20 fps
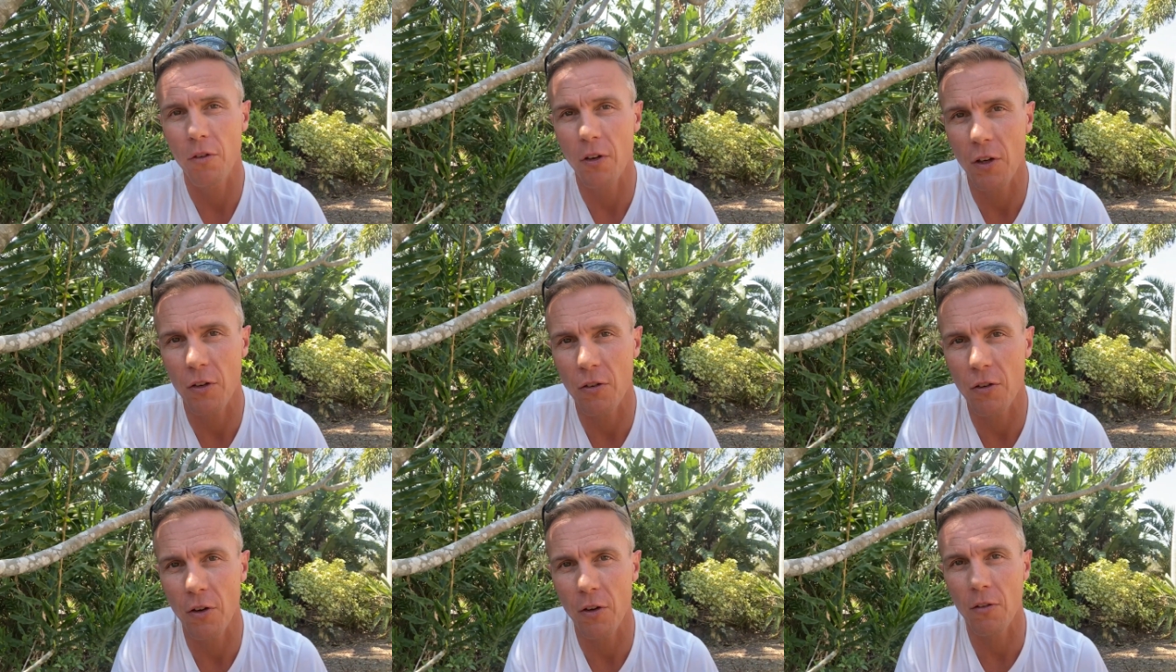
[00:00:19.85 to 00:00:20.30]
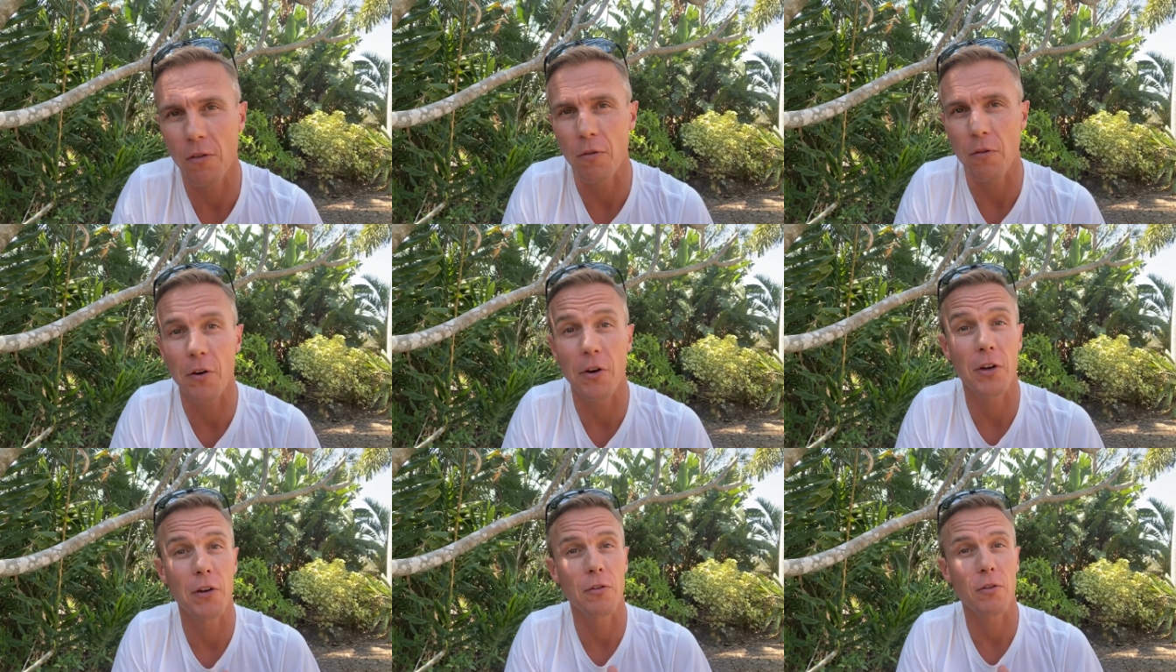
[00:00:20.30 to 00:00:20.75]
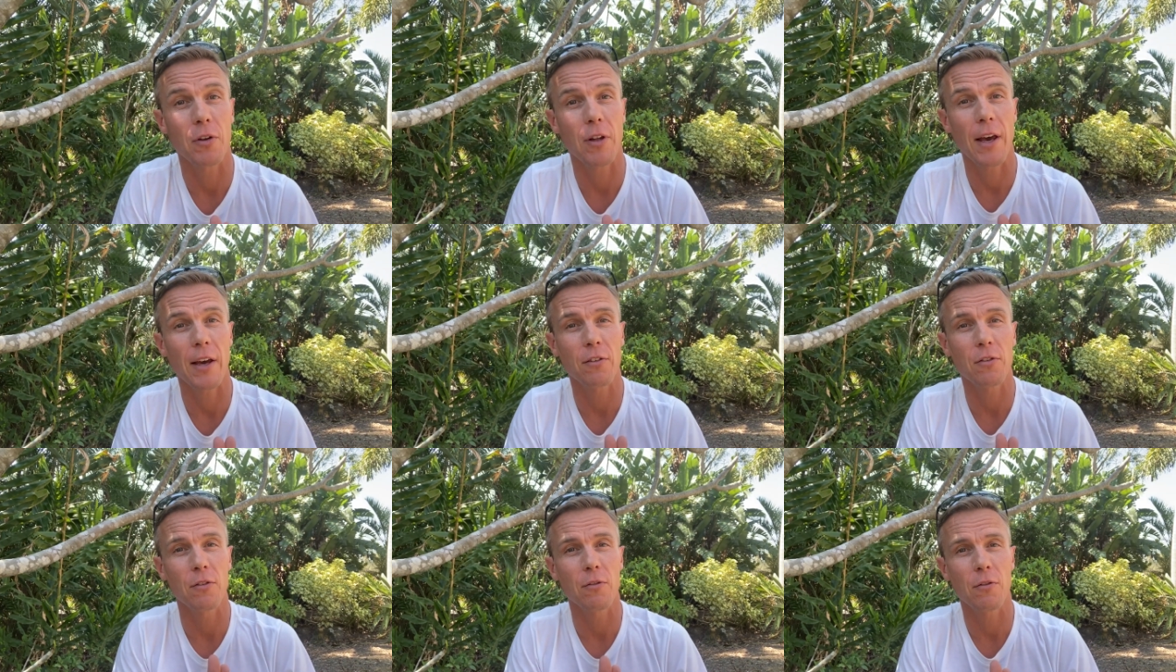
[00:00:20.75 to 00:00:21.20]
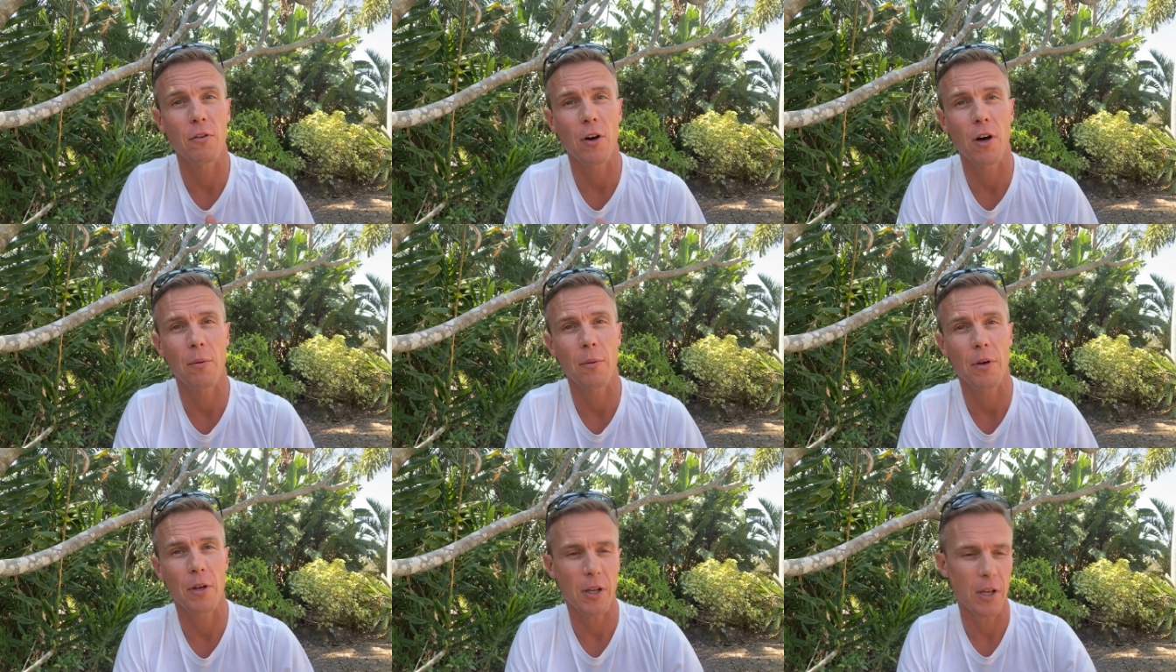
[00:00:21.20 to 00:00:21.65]
t-shirts, very relaxed
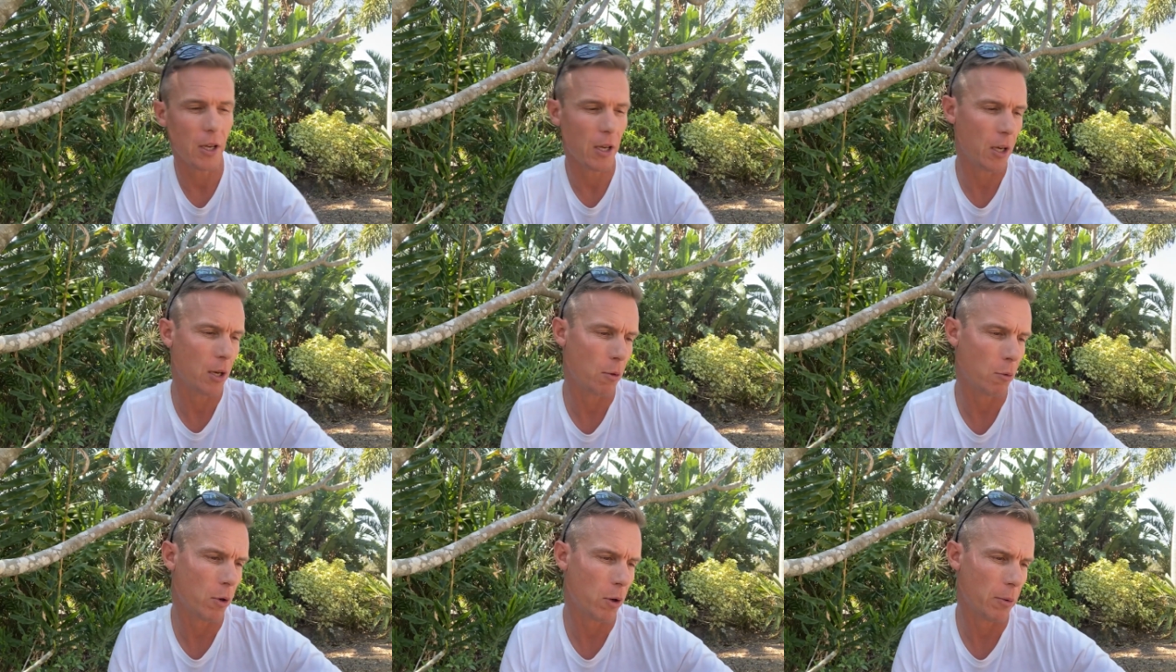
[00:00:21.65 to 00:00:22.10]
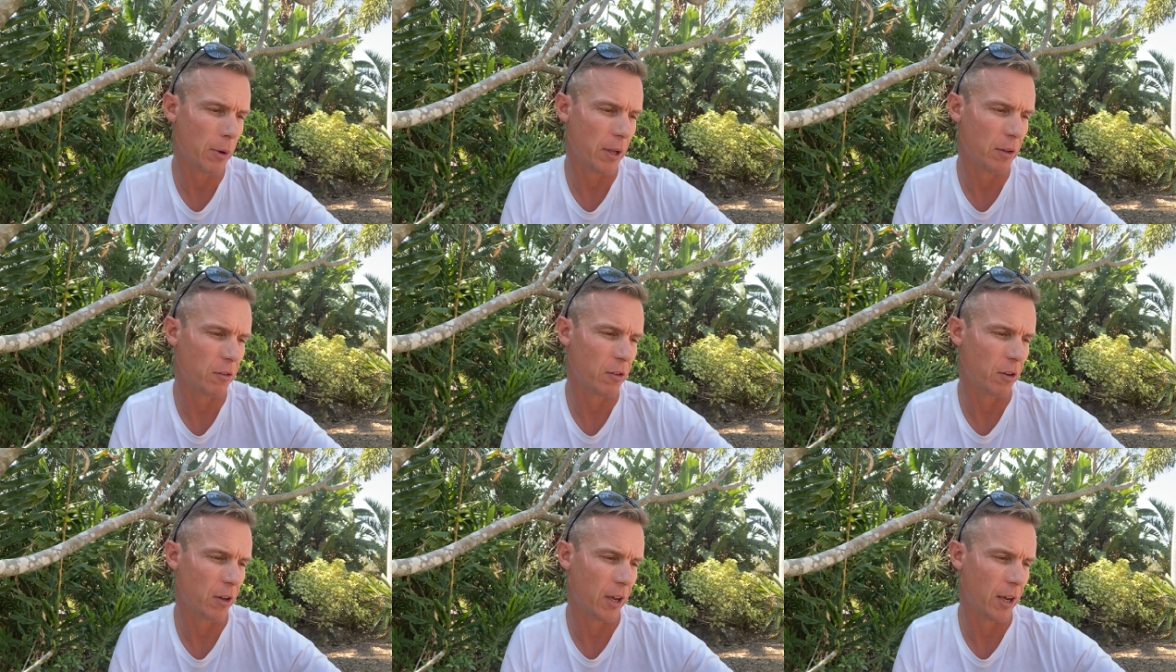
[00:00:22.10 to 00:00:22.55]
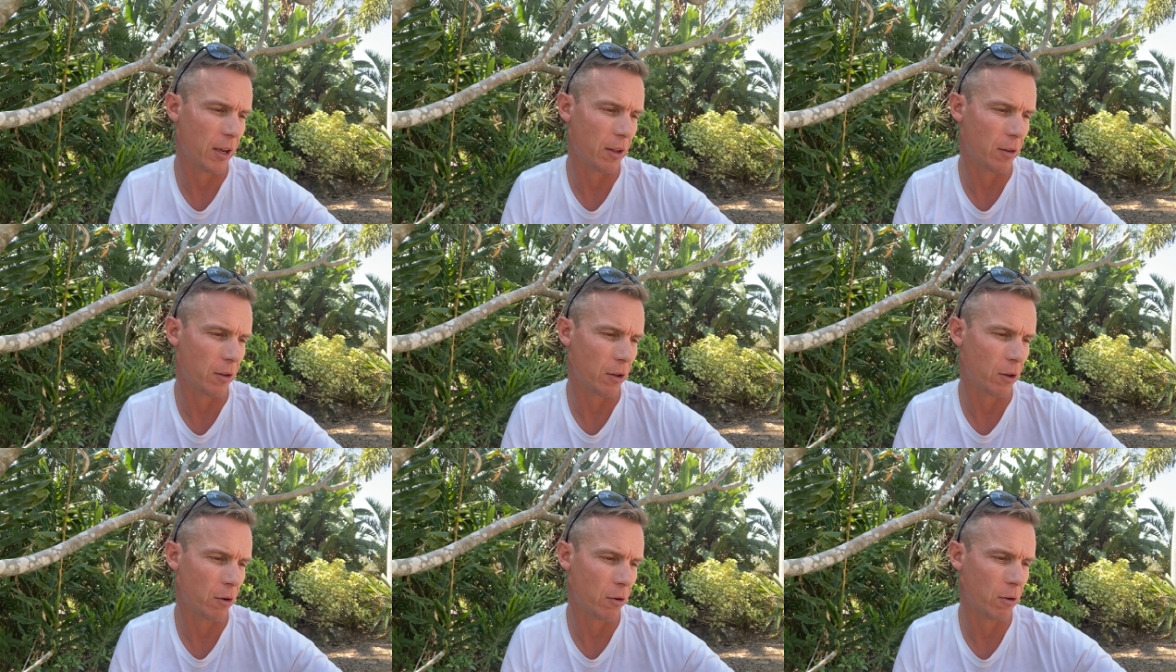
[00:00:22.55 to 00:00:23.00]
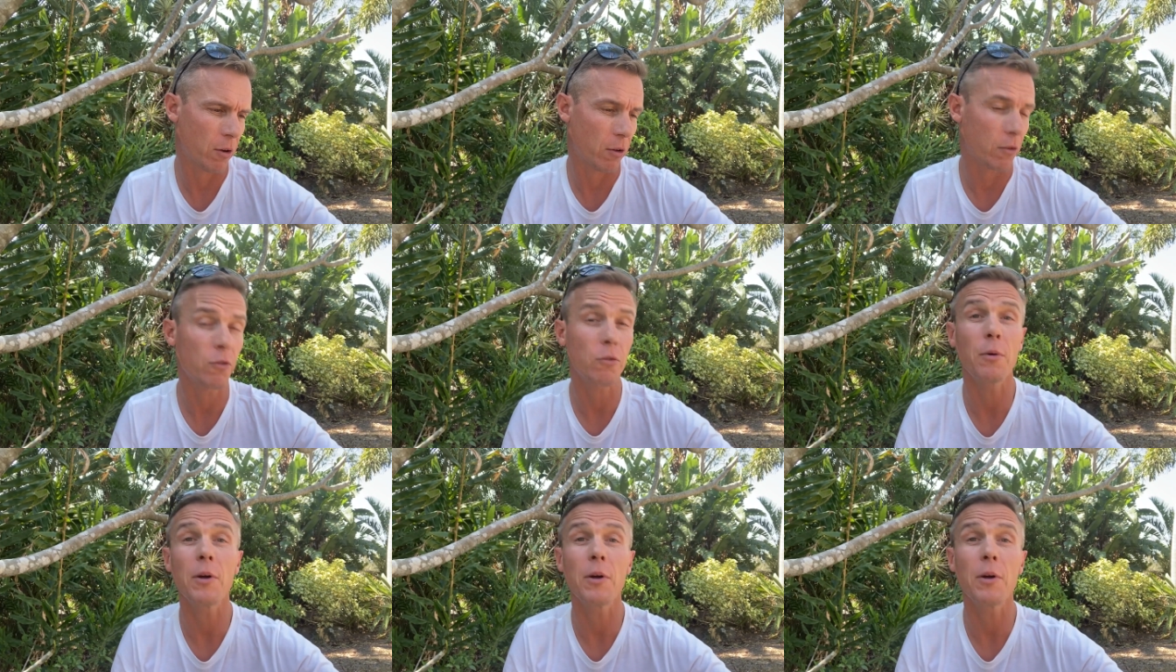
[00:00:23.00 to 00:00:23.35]
environment here. What are we at today on the Gold Coast?